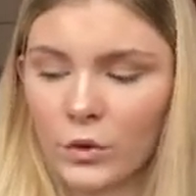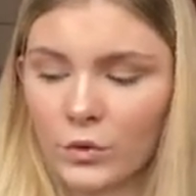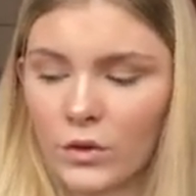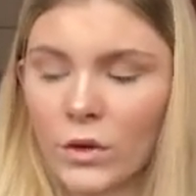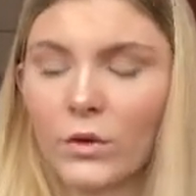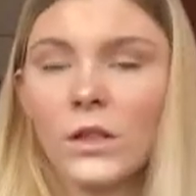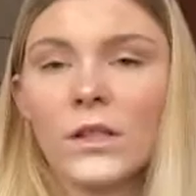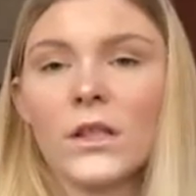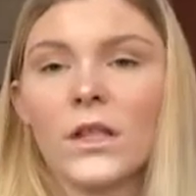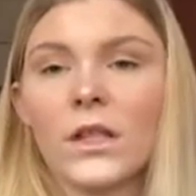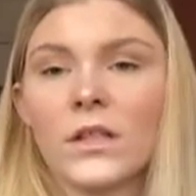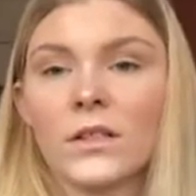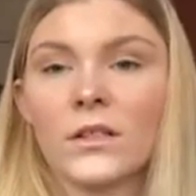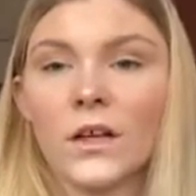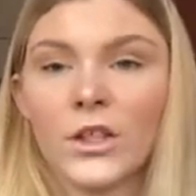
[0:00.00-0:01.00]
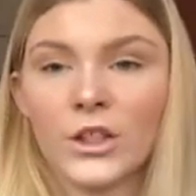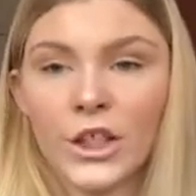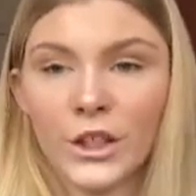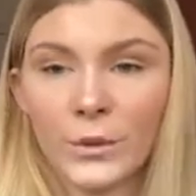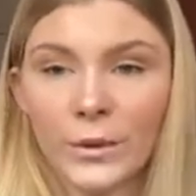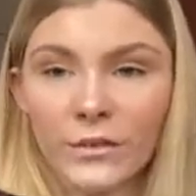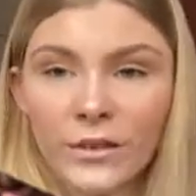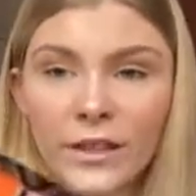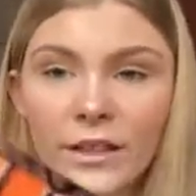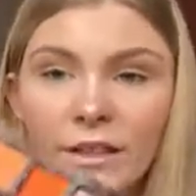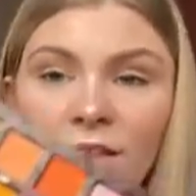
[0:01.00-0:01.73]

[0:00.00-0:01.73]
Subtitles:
I got this at like the start of January.